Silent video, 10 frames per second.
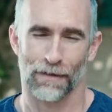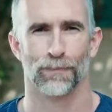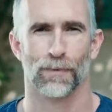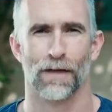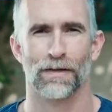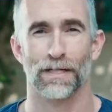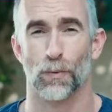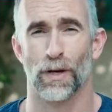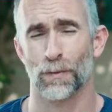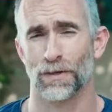I think
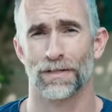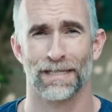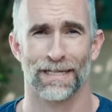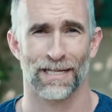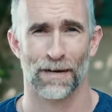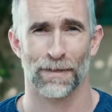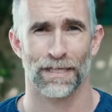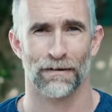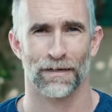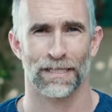it's weird when you see daytime
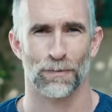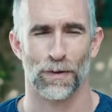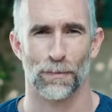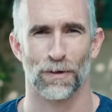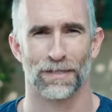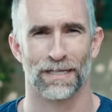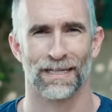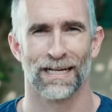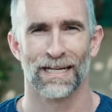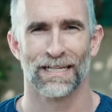interiors where the
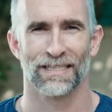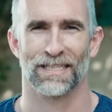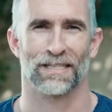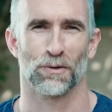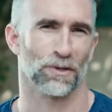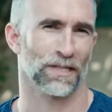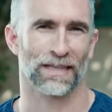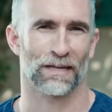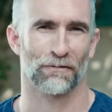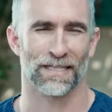person just looks
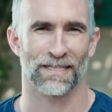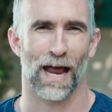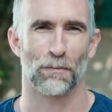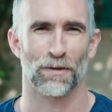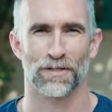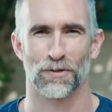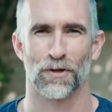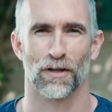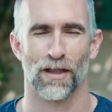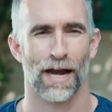like they're inside with
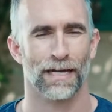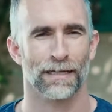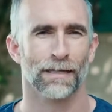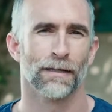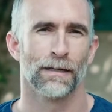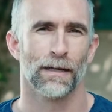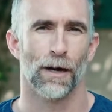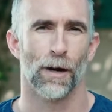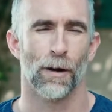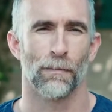studio lighting,
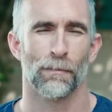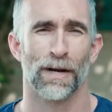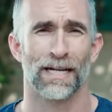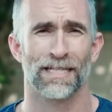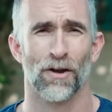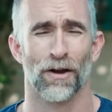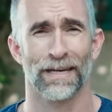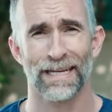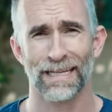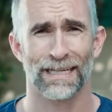but it's not
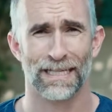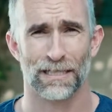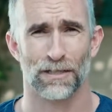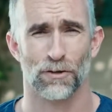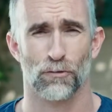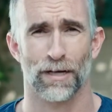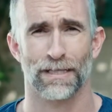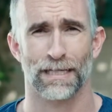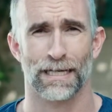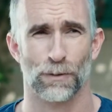nearly as
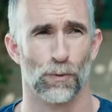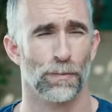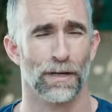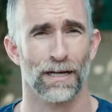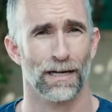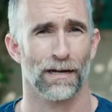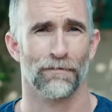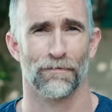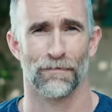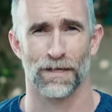crazy as it would be
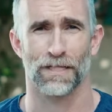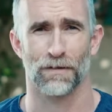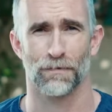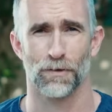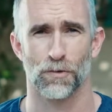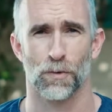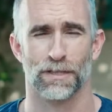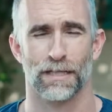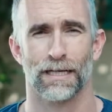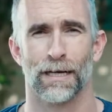if this diffusion
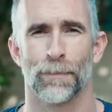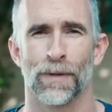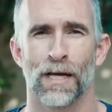wasn't here.